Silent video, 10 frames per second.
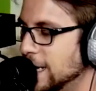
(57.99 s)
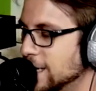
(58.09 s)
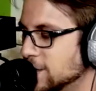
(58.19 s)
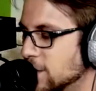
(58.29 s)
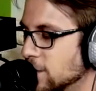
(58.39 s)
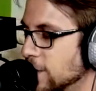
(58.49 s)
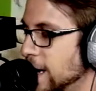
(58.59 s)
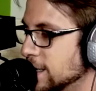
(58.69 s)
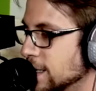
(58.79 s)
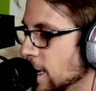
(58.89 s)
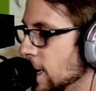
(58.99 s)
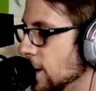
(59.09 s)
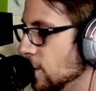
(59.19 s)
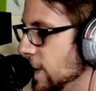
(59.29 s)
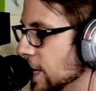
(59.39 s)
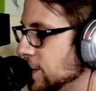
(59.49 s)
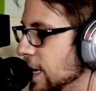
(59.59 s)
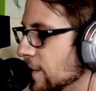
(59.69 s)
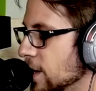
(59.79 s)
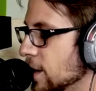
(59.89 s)
is correct. We actually
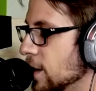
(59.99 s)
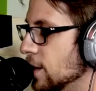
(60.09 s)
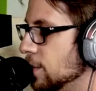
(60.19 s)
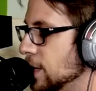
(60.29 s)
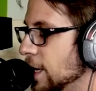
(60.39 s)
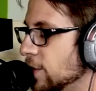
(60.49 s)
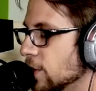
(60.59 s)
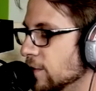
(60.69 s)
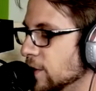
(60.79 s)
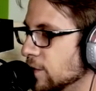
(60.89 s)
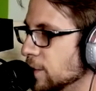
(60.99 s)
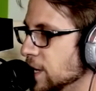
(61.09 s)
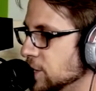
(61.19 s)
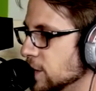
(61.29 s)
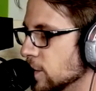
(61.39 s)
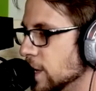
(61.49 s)
have a plethora of information.